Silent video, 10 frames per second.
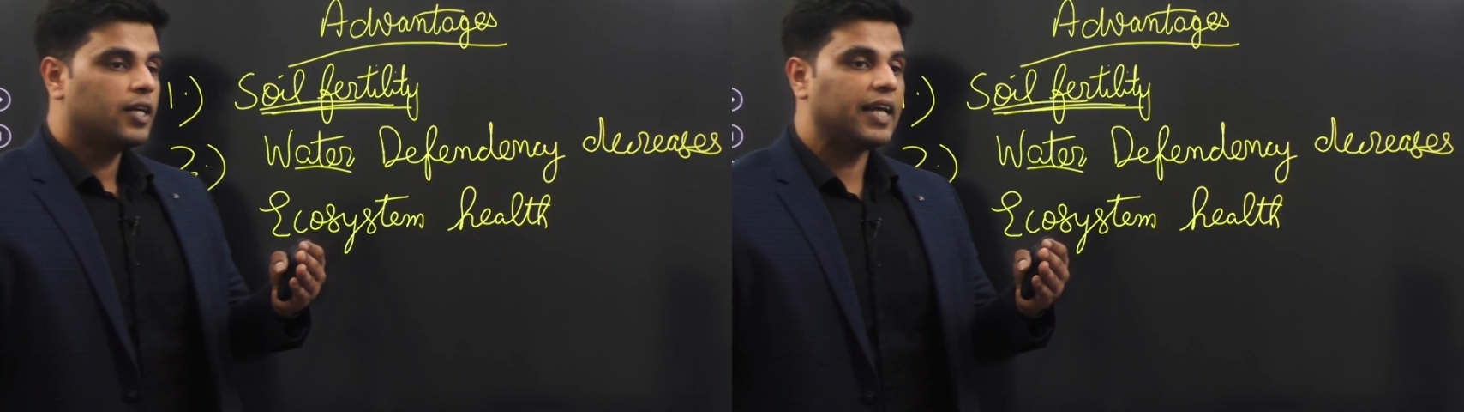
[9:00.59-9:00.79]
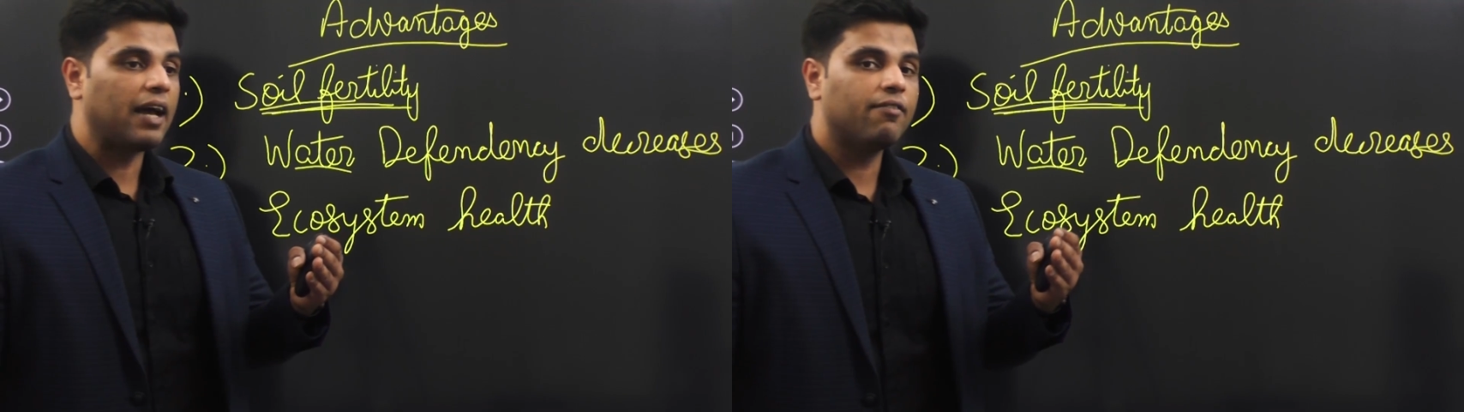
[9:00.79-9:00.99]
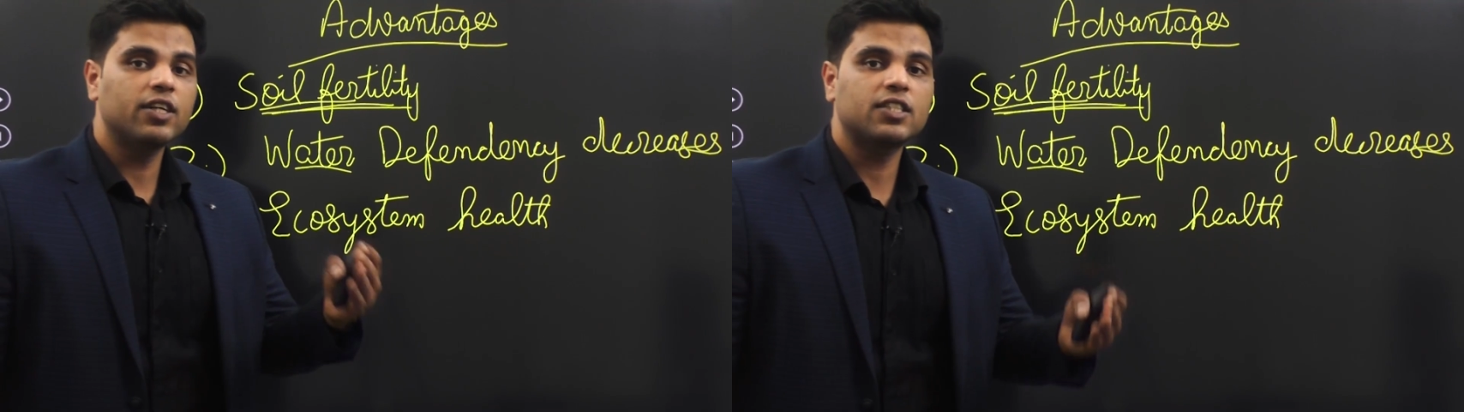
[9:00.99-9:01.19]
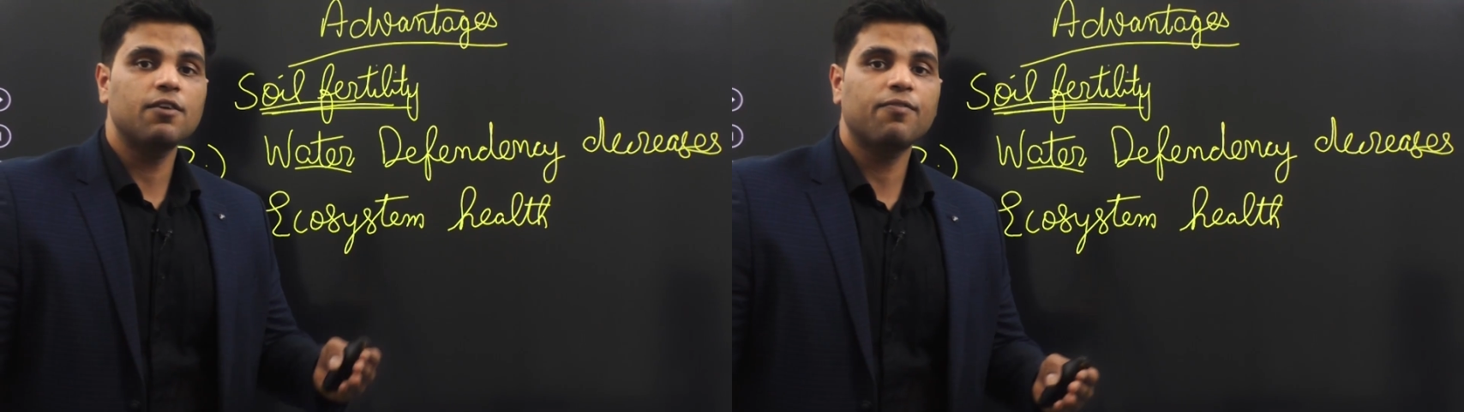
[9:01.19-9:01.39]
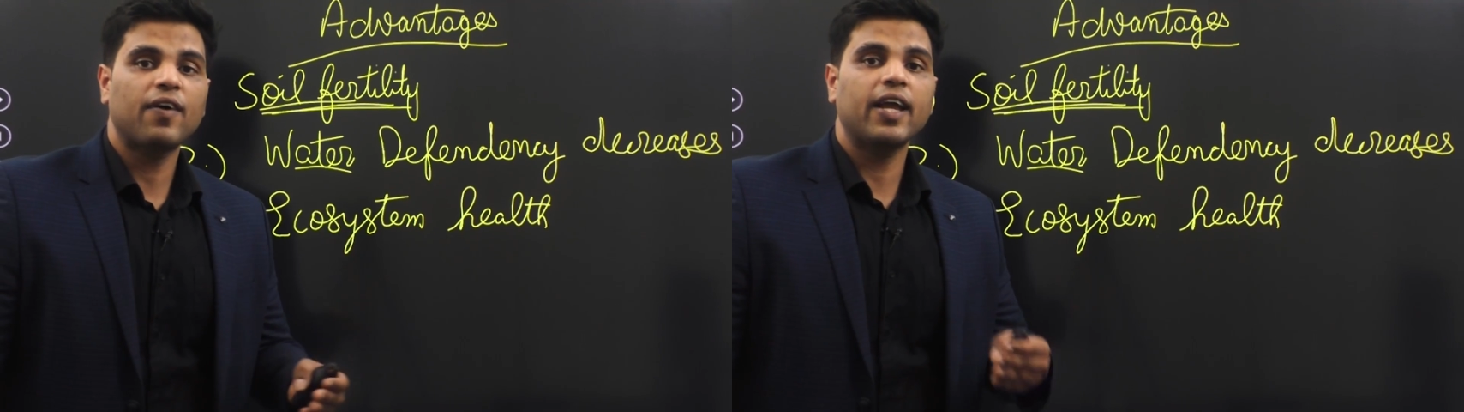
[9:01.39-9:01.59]

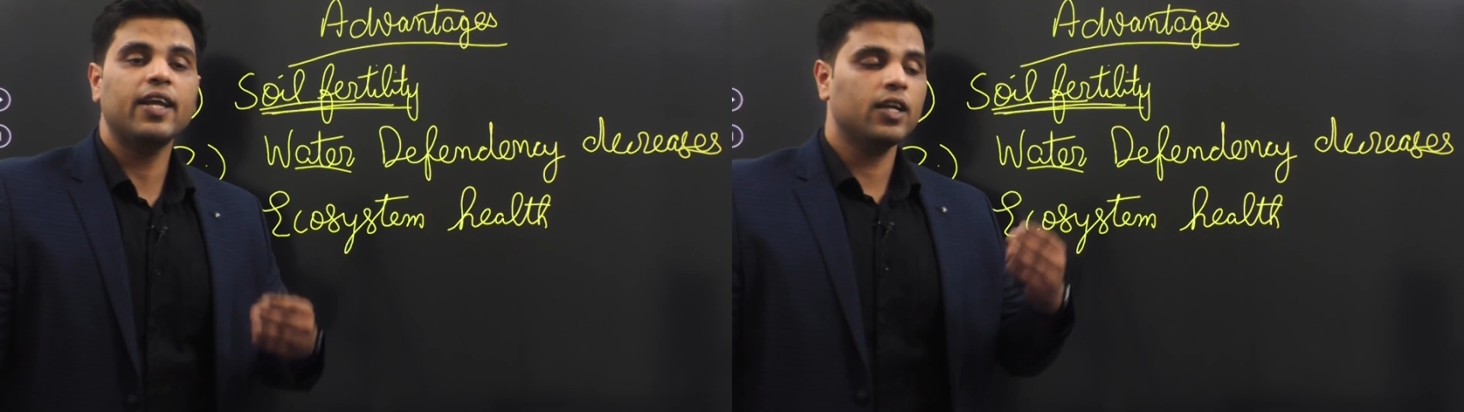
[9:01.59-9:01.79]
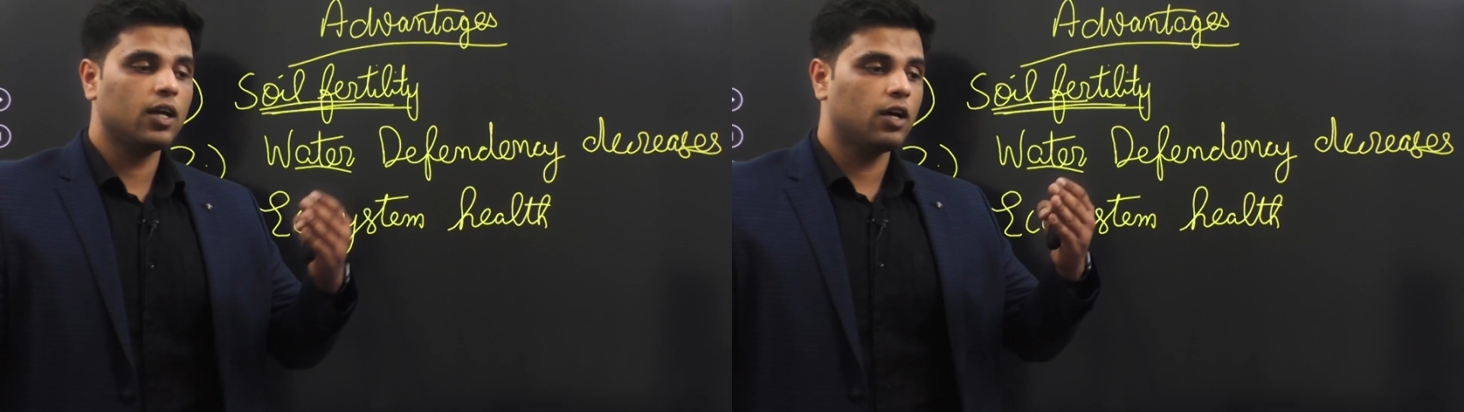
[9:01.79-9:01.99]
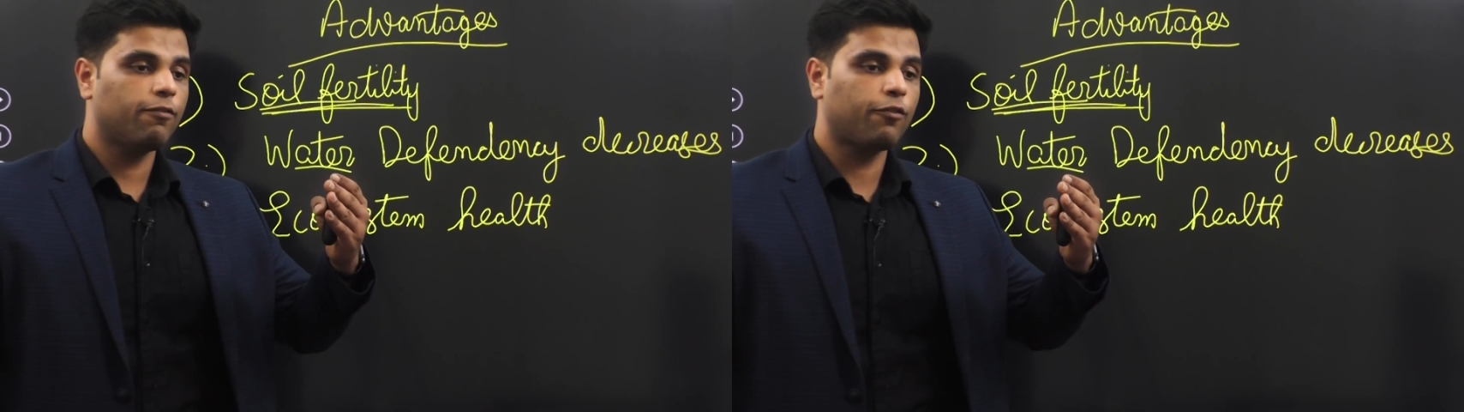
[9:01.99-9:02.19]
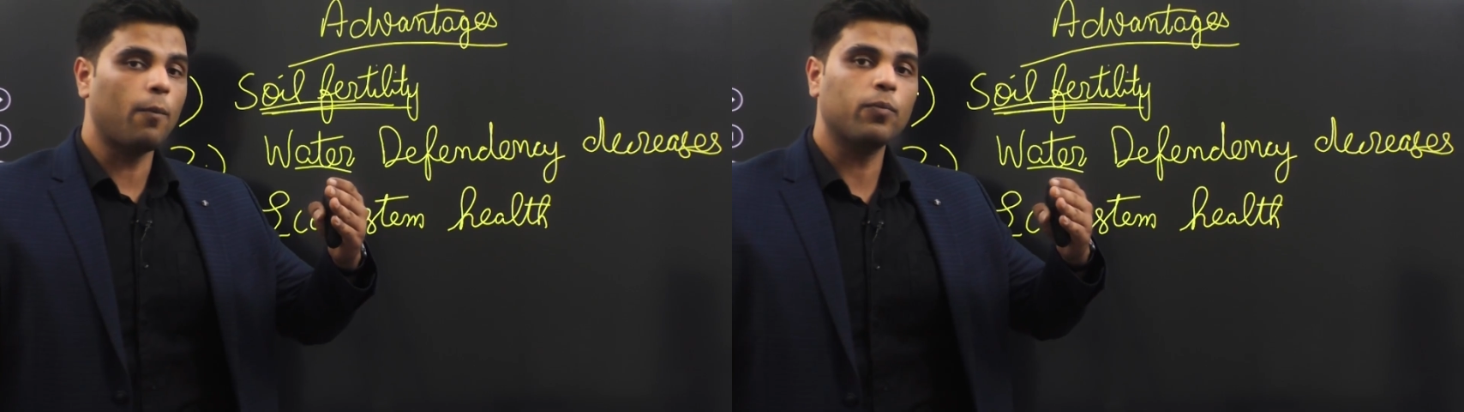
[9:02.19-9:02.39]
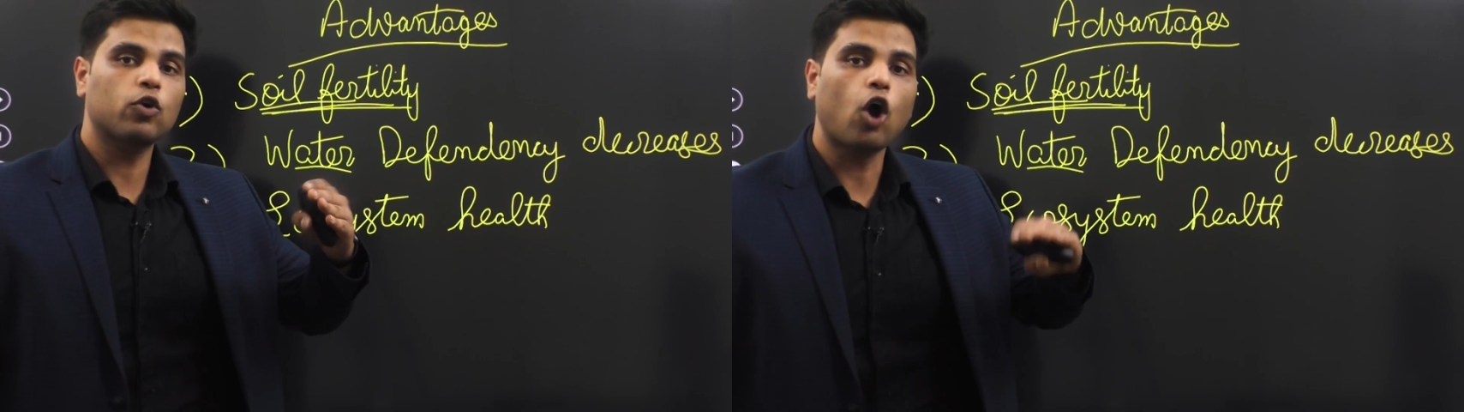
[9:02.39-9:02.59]
diversifying
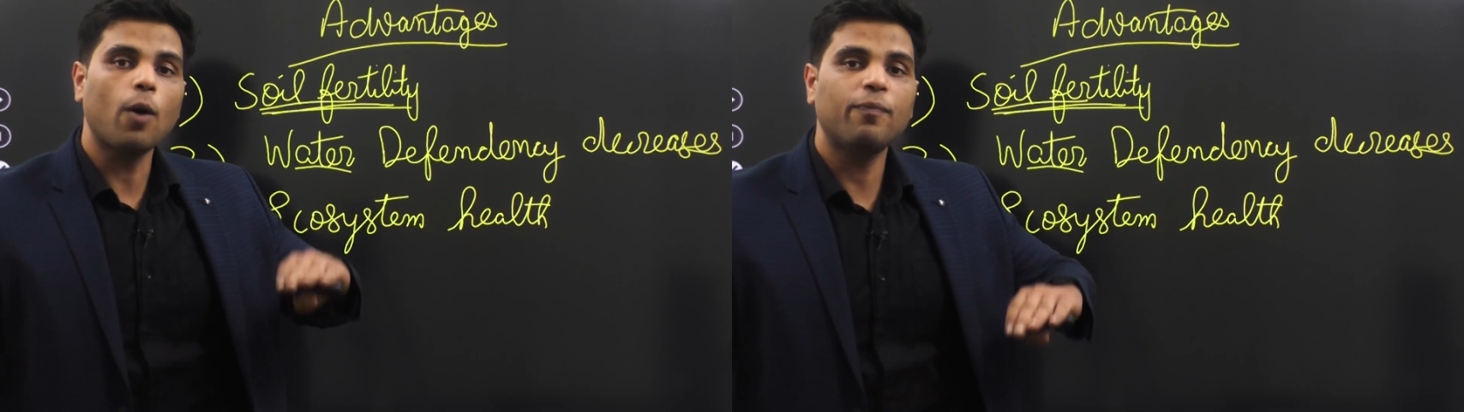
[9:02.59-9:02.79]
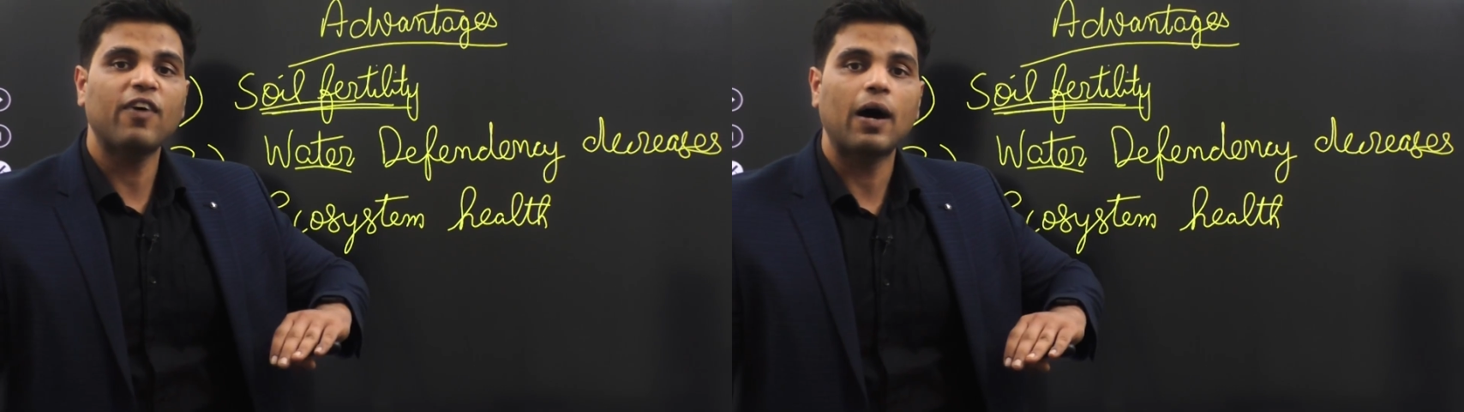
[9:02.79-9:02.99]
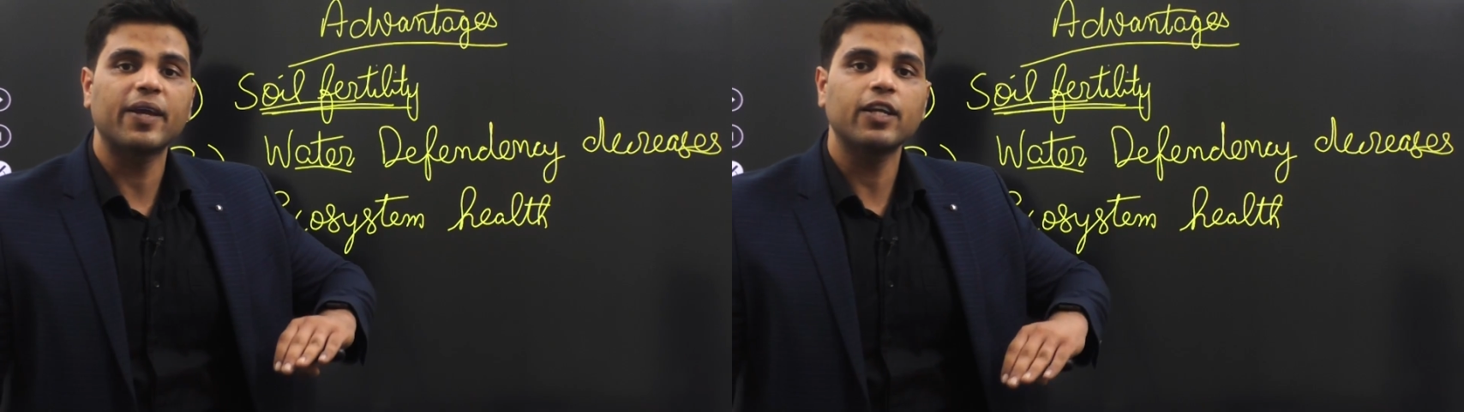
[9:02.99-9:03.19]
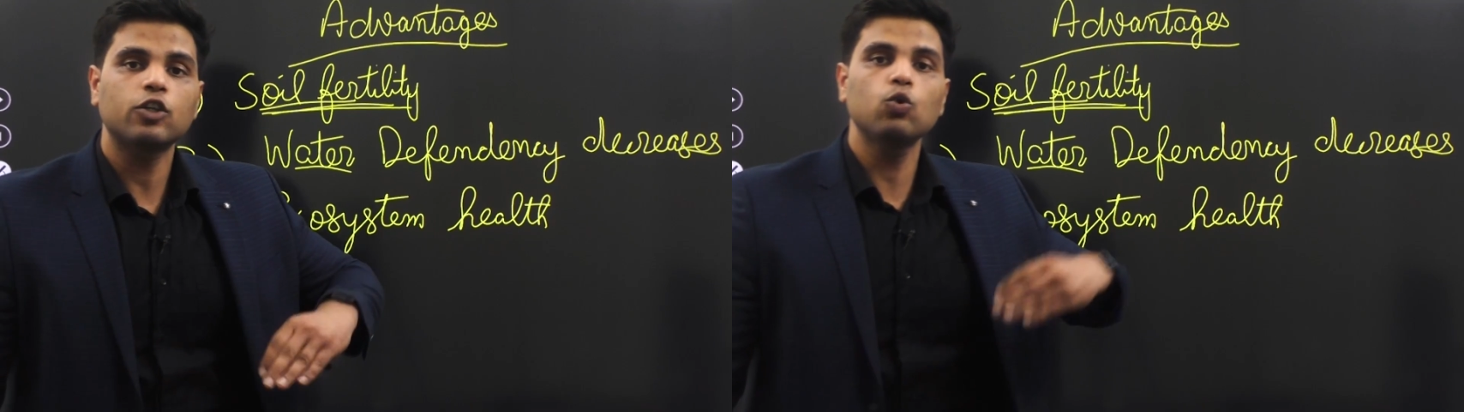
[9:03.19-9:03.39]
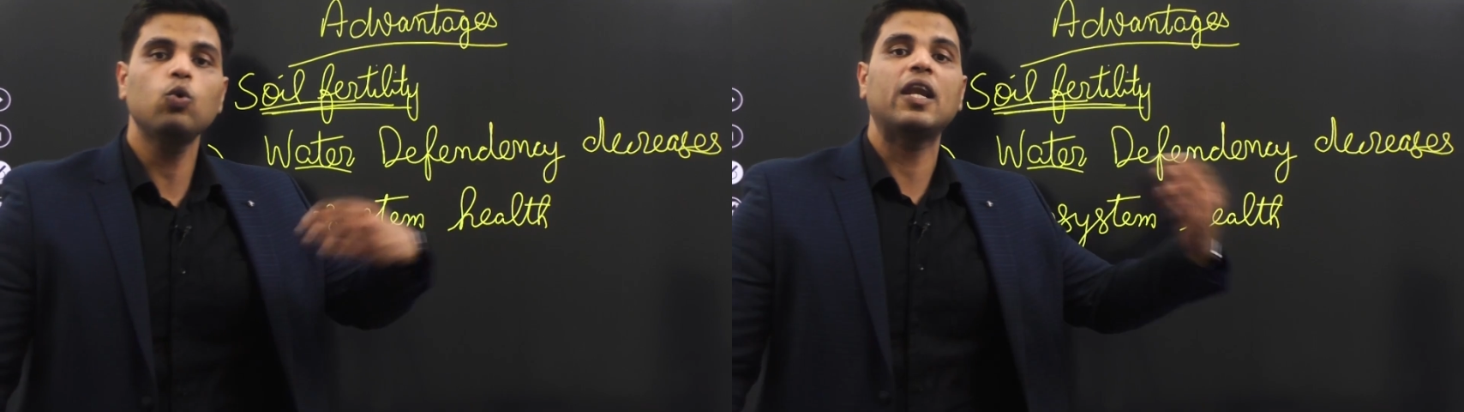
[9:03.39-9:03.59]
from crop farming to